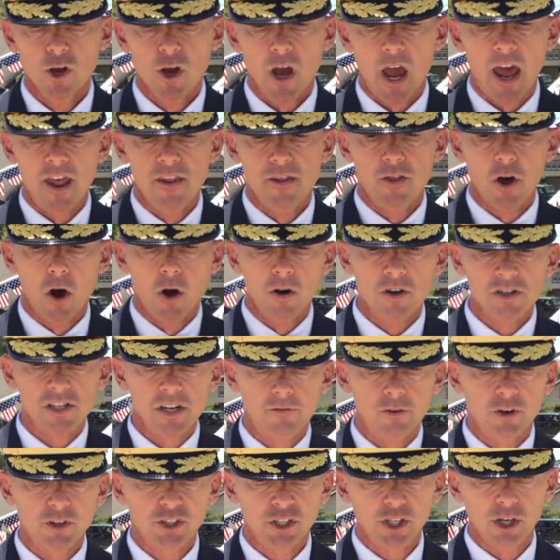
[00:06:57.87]
and those
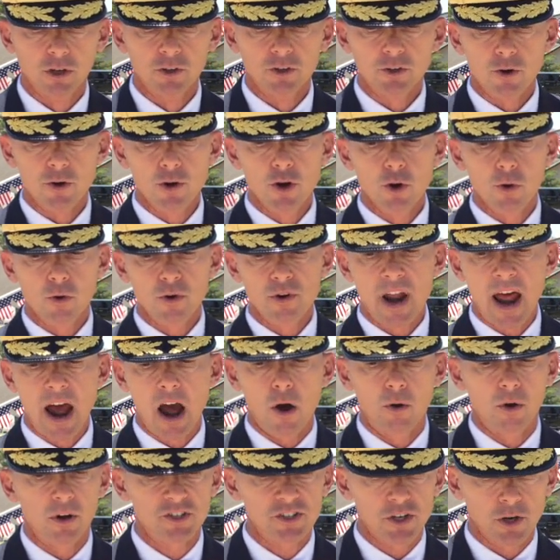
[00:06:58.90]
of her children who are
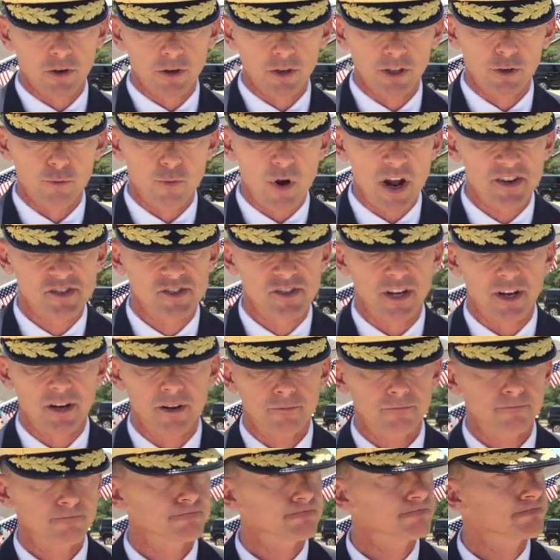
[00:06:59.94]
now eternally
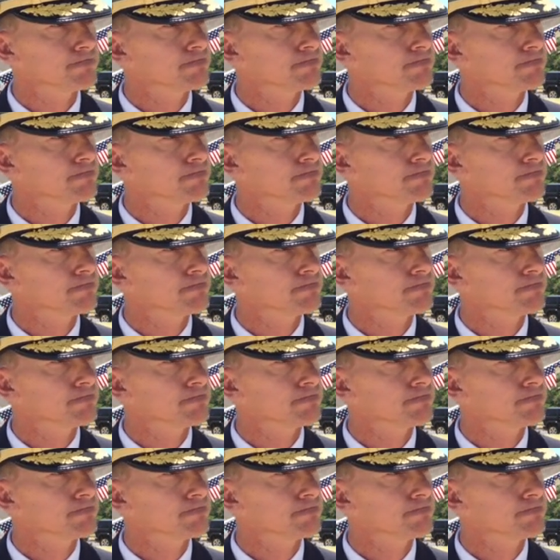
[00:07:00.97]
resting.